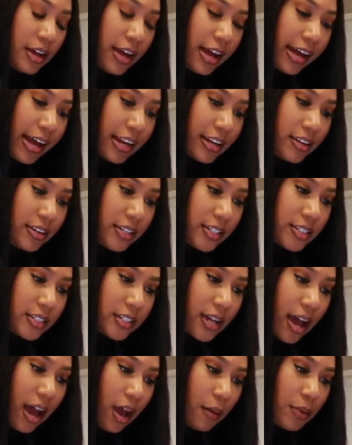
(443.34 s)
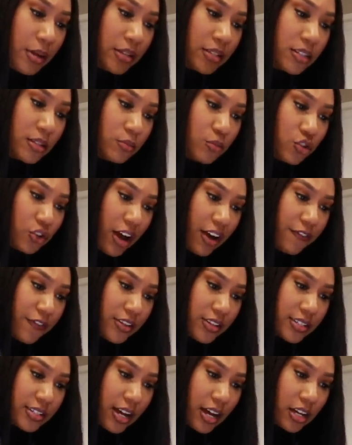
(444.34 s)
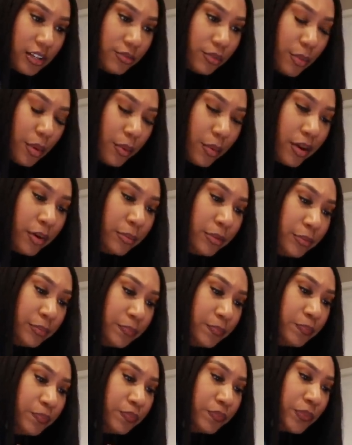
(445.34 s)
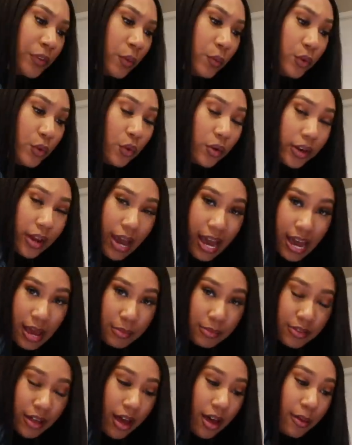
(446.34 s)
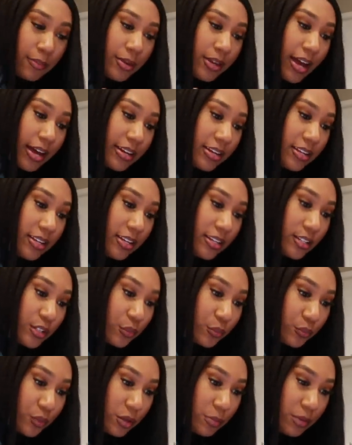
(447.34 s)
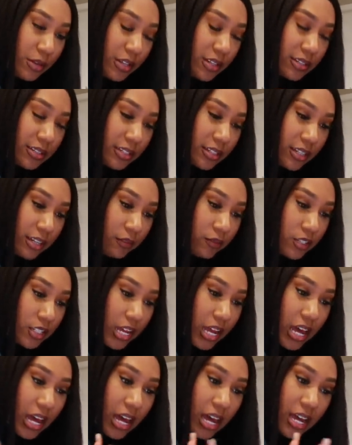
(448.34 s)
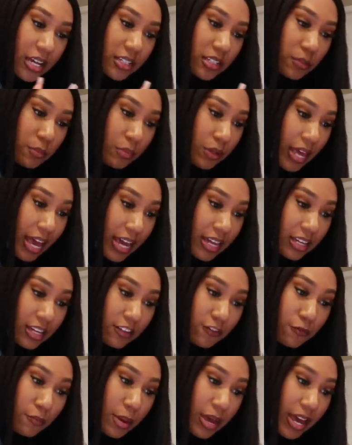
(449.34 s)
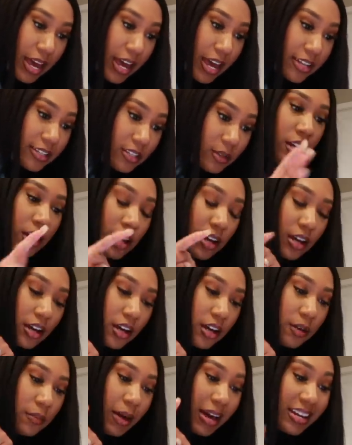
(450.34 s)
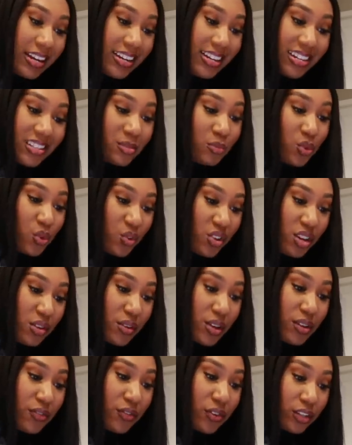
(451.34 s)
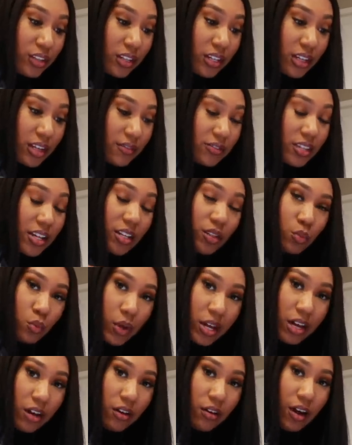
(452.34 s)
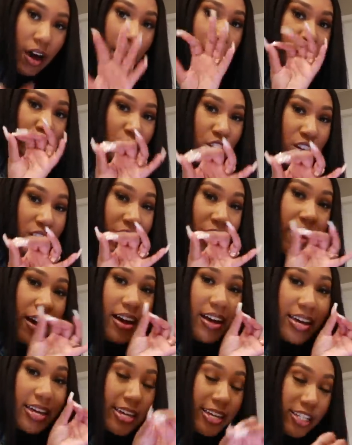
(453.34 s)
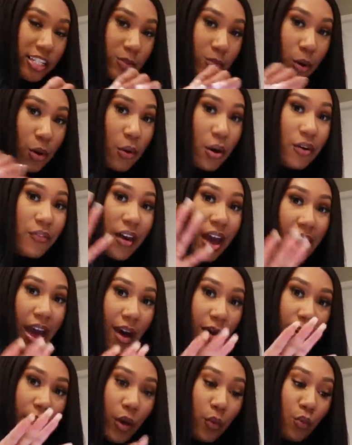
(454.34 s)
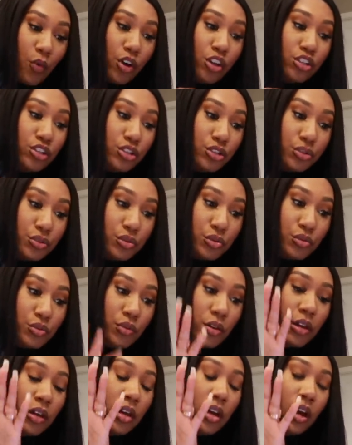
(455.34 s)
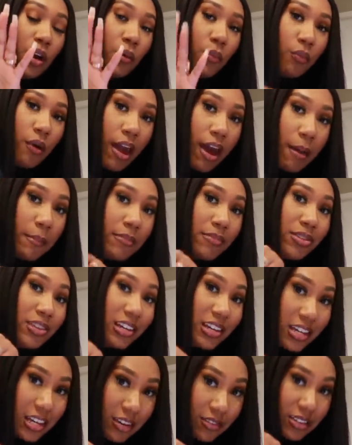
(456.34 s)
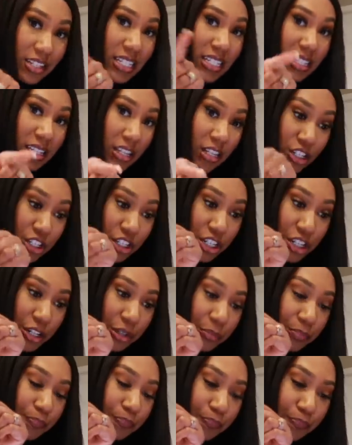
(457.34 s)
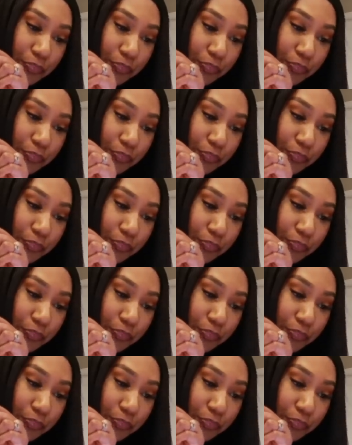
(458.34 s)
I got to get this top and some dry fit socks for my mama. We're going to Hobby Lobby. I need to get some ribbons, gift tags, black gift bags. Um, I need to get some greenery for the gifts as well. I'm going to show y'all an inspo of how I want to wrap the gifts this year.